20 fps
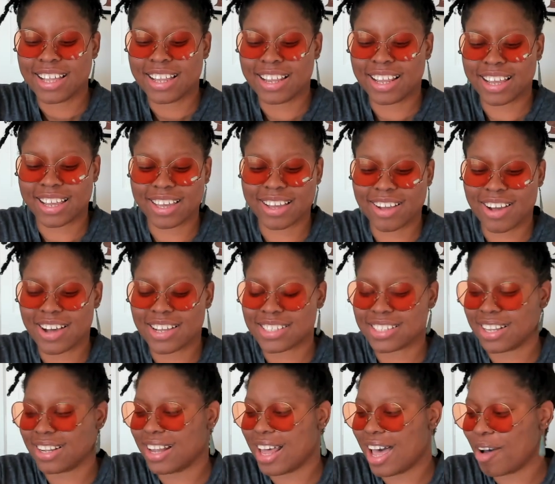Like, it
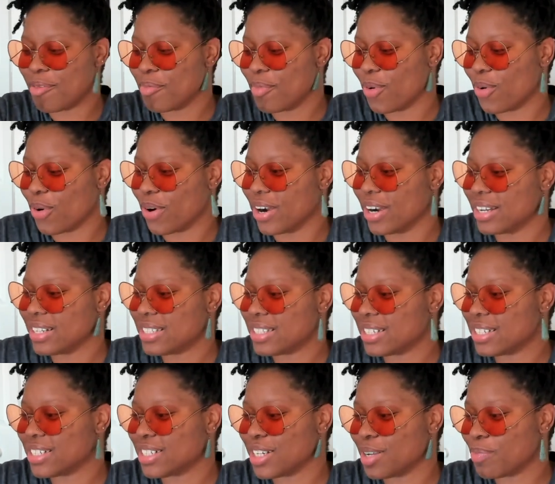costs a lot more
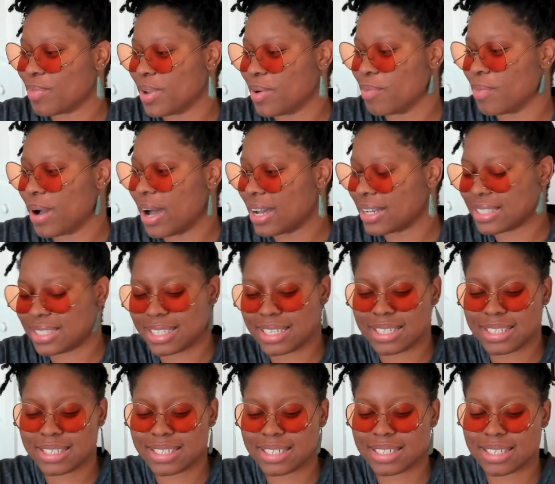to ship in
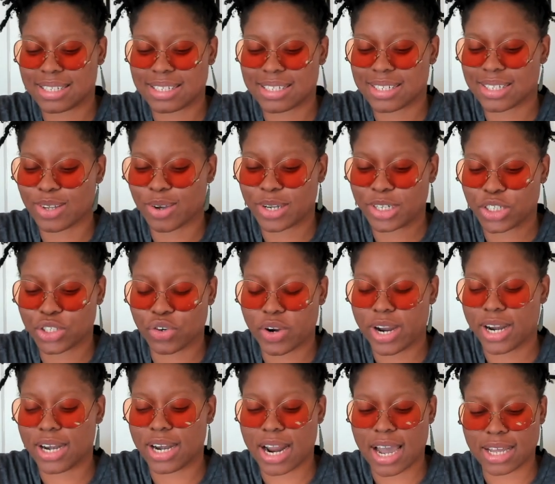boxes, so I
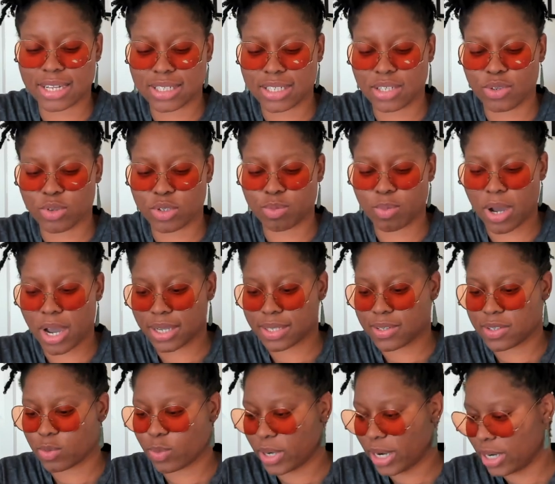try not to use
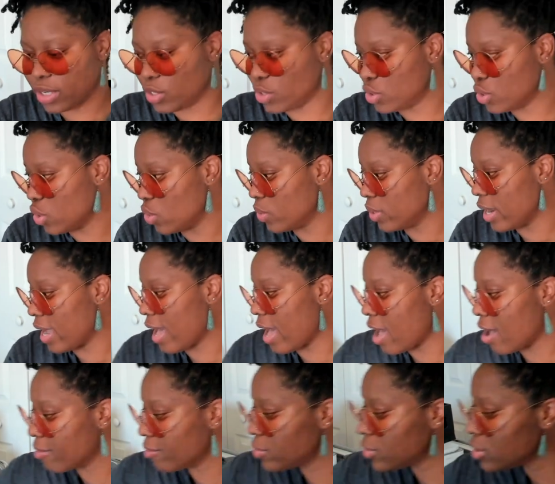boxes when I don't
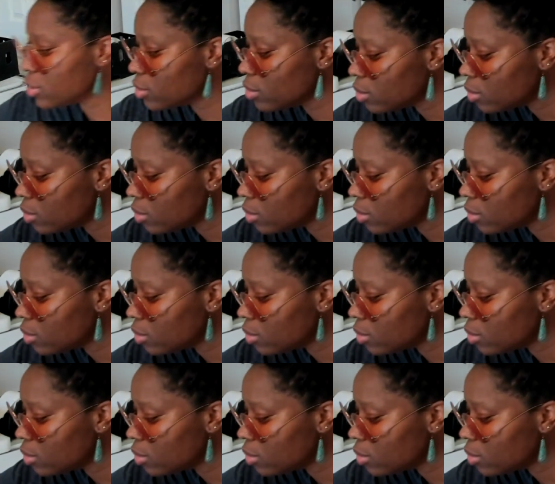have to.